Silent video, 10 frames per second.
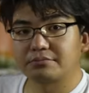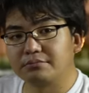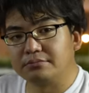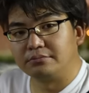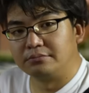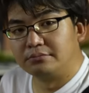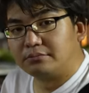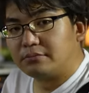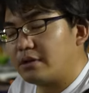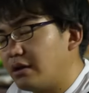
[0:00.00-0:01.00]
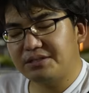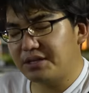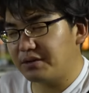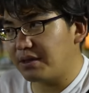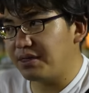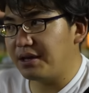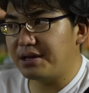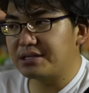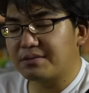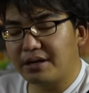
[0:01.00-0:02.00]
My man. So the thing
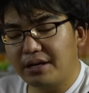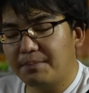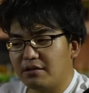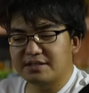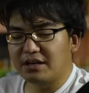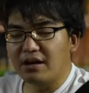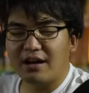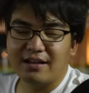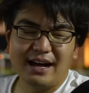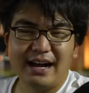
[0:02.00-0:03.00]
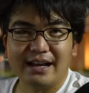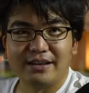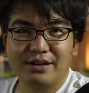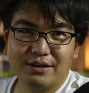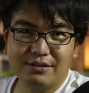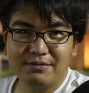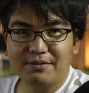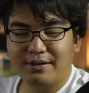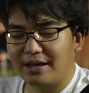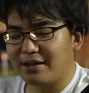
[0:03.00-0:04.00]
is, right, it's all aligned, you know?
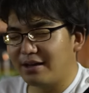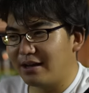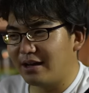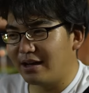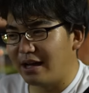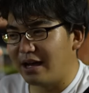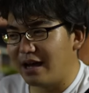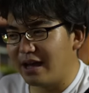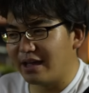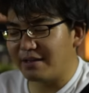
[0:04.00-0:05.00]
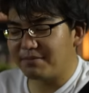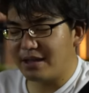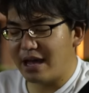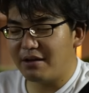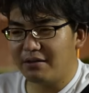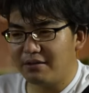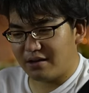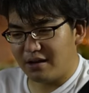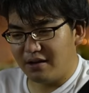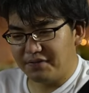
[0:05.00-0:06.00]
Like, uh, I'm now
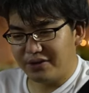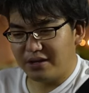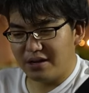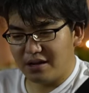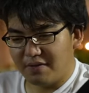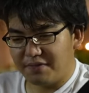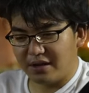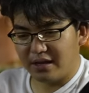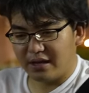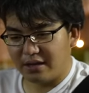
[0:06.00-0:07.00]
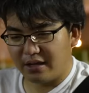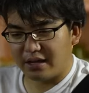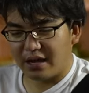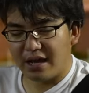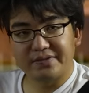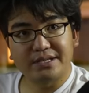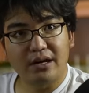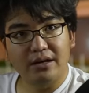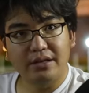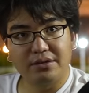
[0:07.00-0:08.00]
confident enough that, like, I
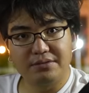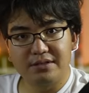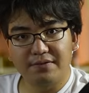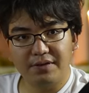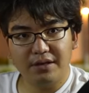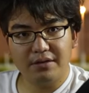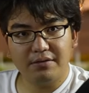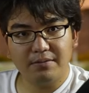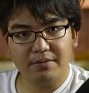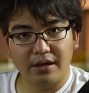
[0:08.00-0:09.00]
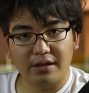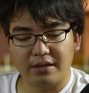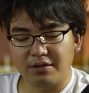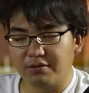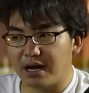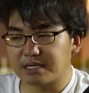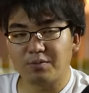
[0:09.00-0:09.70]
saw the YouTube video, like, that you guys